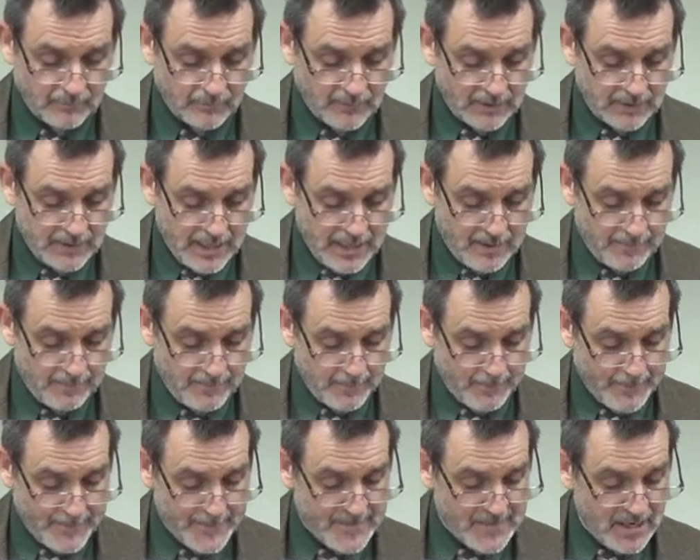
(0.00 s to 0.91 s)
yeah.
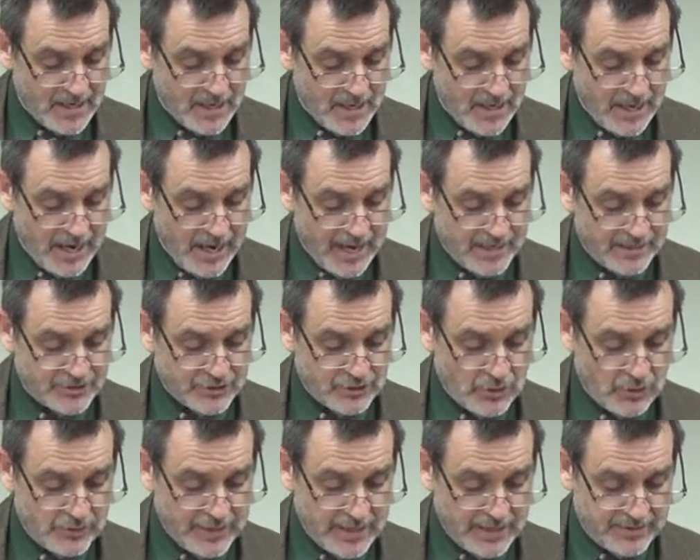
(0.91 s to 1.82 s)
And
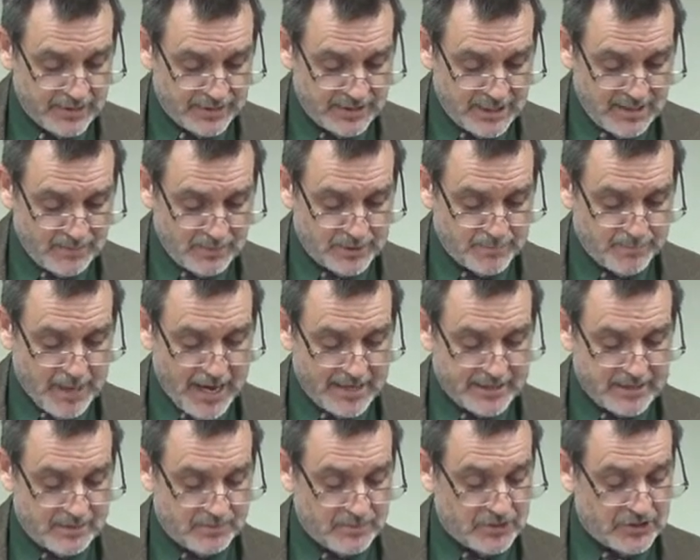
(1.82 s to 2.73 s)
so then the demons
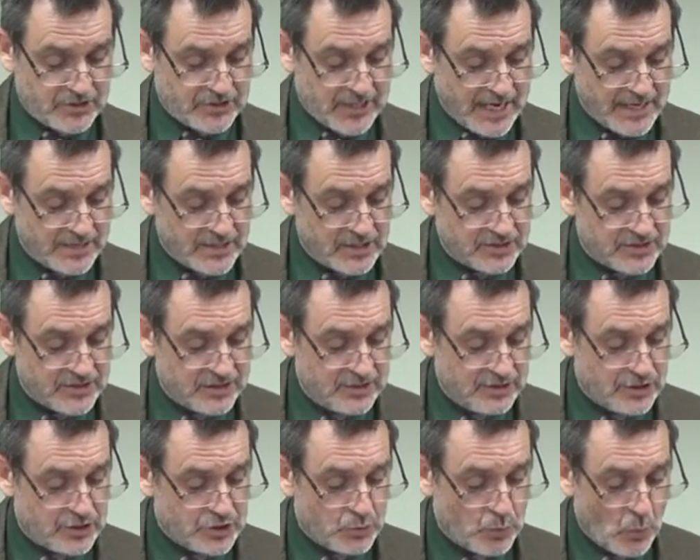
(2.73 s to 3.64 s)
begged him, "Send us into
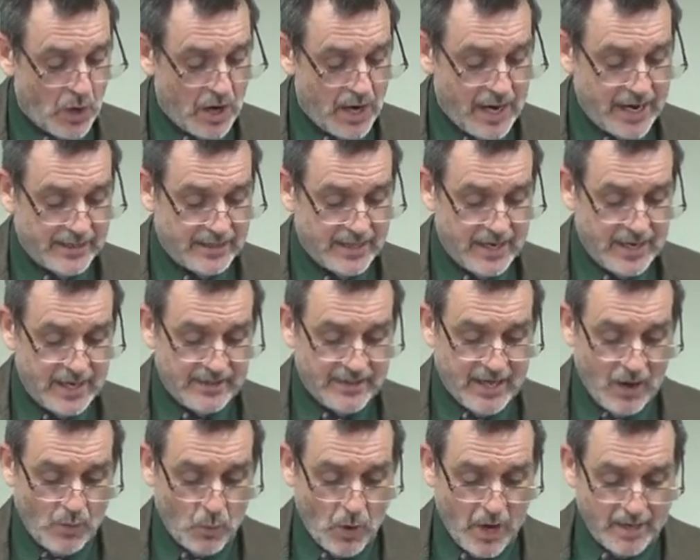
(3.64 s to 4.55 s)
the swine,
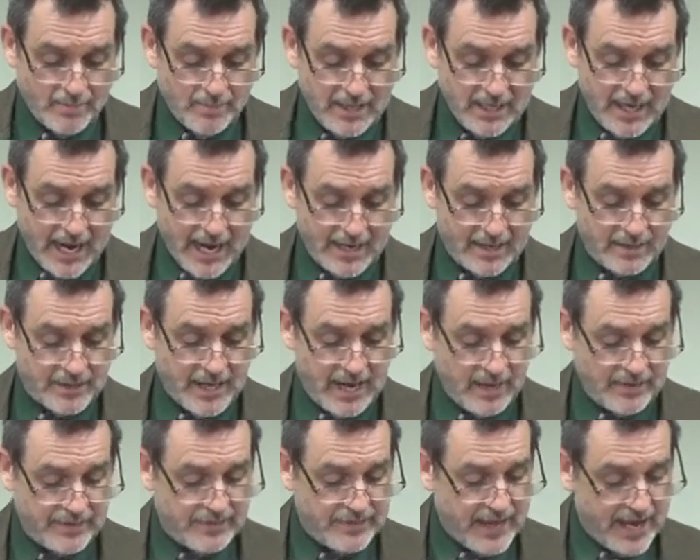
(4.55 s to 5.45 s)
that way me
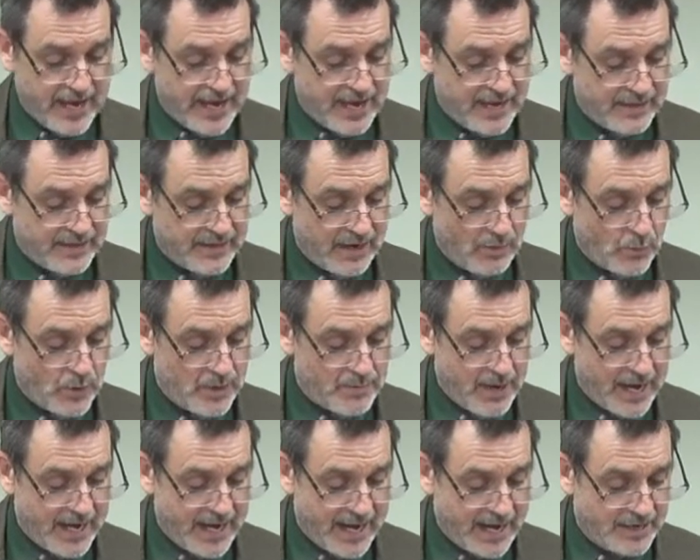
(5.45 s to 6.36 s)
that they that we
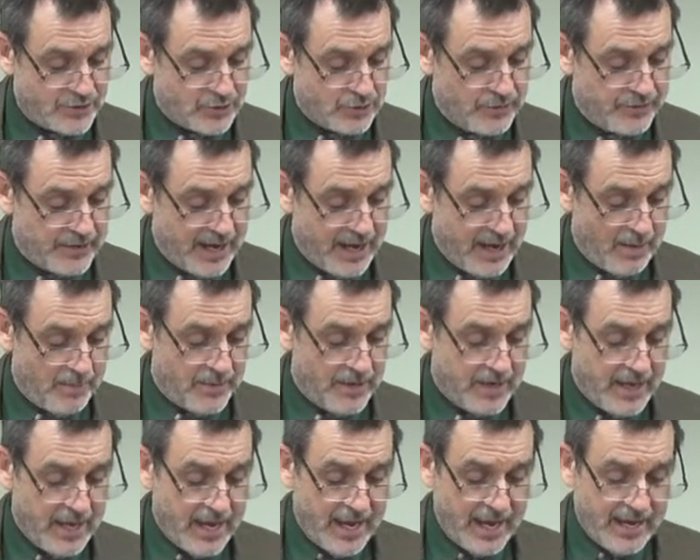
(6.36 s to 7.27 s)
may enter them."
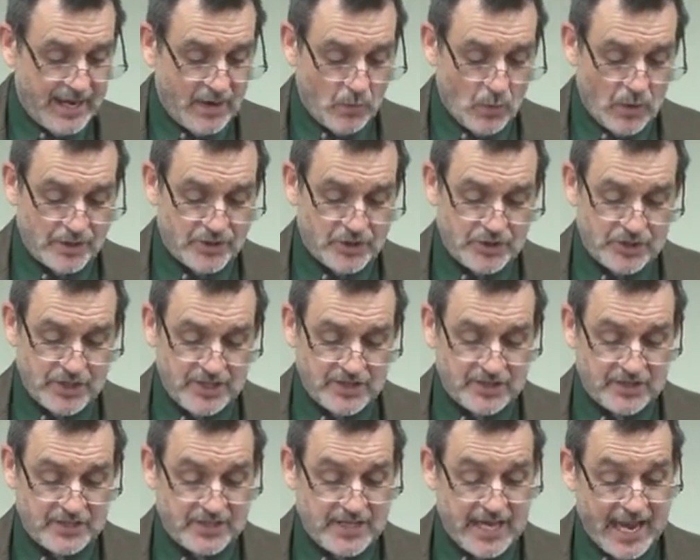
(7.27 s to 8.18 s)
And at once
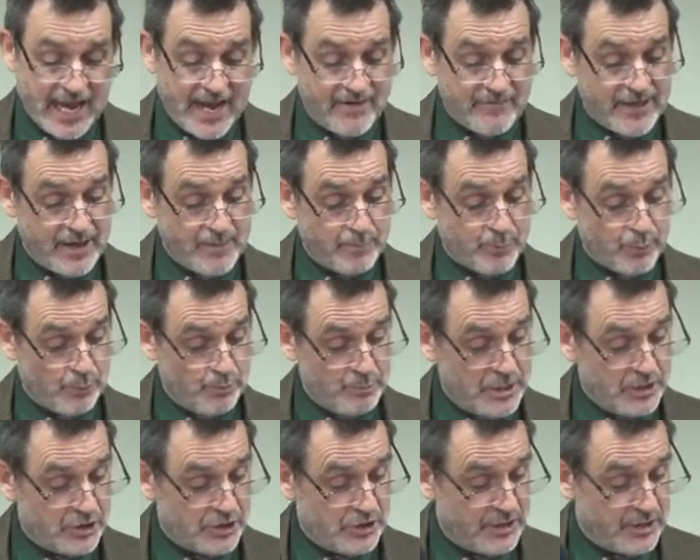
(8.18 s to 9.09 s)
Jesus gave them
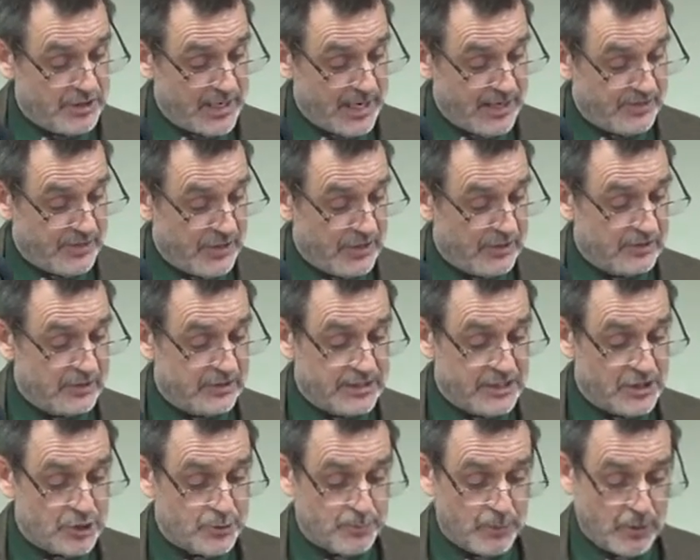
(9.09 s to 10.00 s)
permission, and the
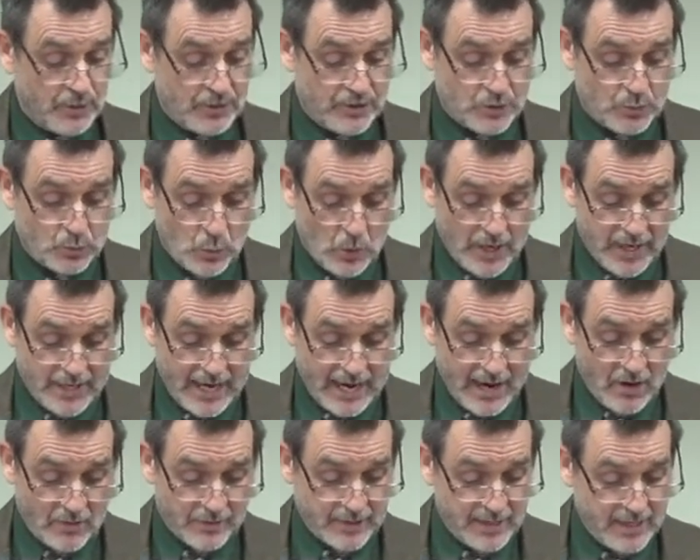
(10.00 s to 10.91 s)
unclean spirits went
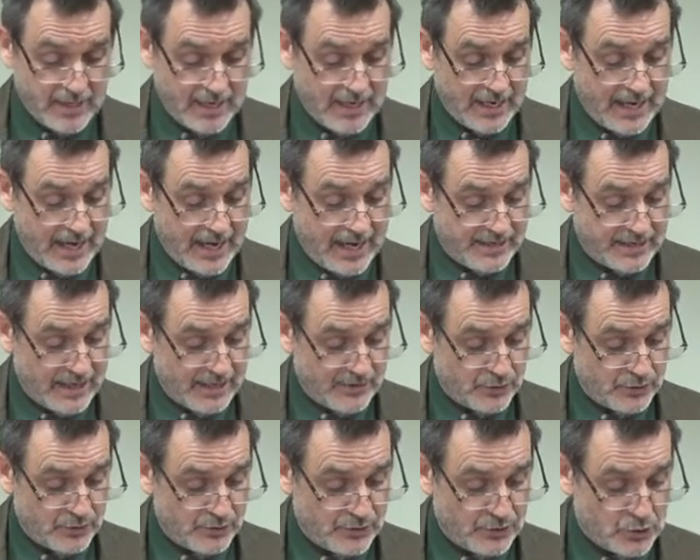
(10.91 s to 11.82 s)
out and
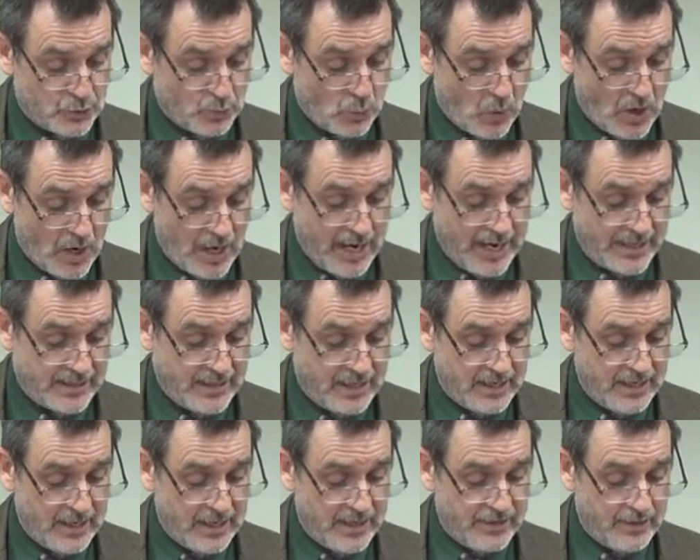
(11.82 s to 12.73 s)
entered the swine.
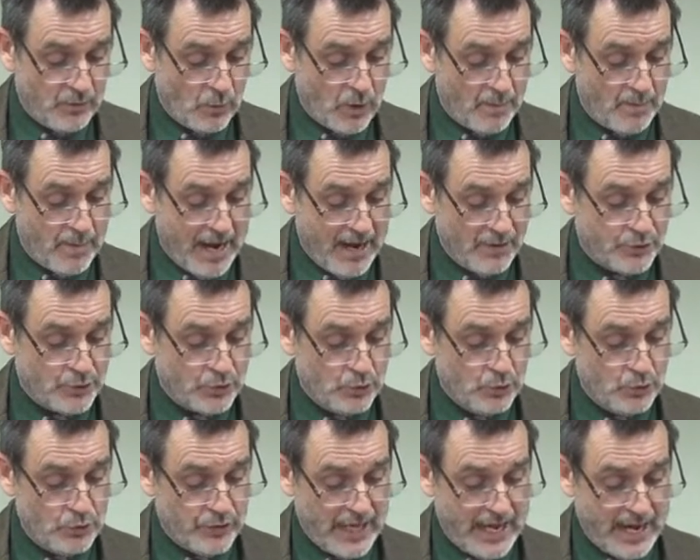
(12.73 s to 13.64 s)
There were about
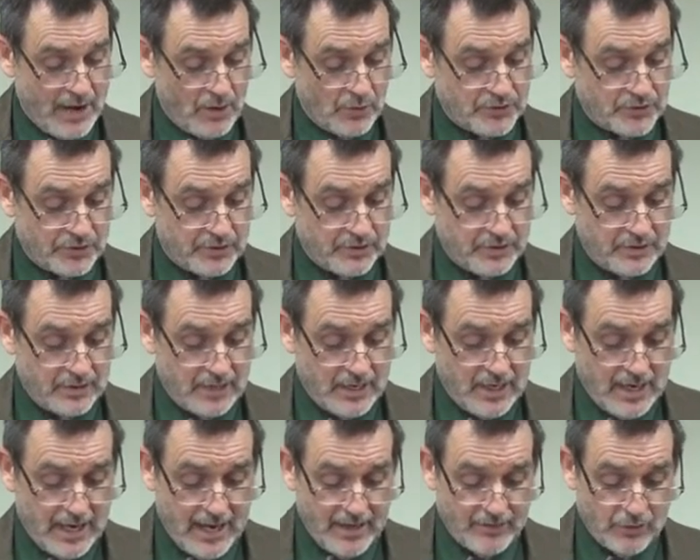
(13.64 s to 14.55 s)
2,000,
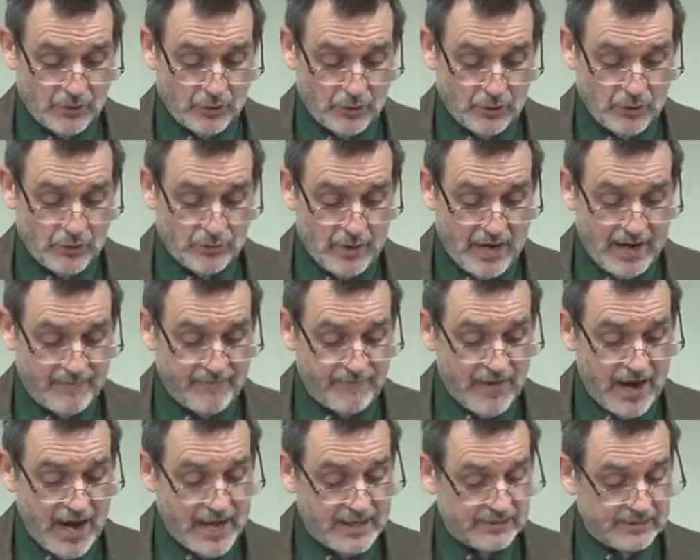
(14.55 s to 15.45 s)
and the herd ran
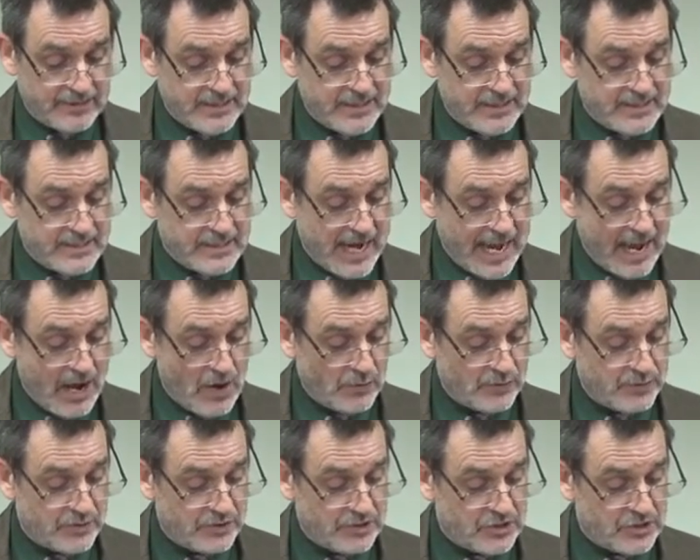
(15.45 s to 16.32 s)
violently down to the